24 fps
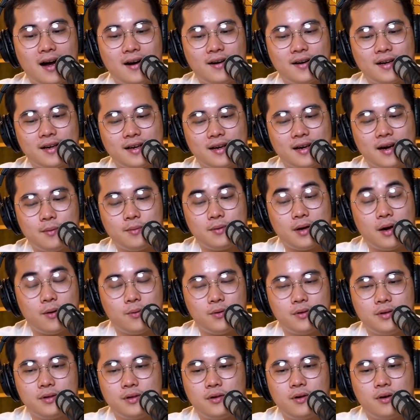Okay, I
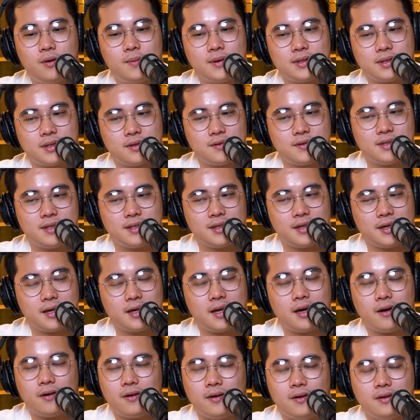wouldn't call myself a
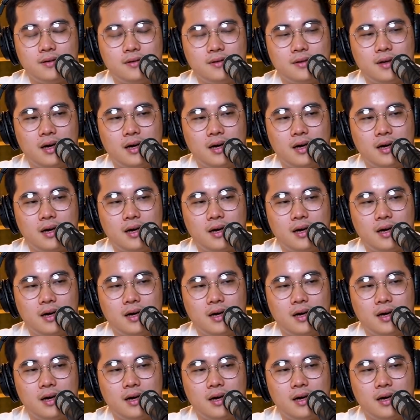sneakerhead at all.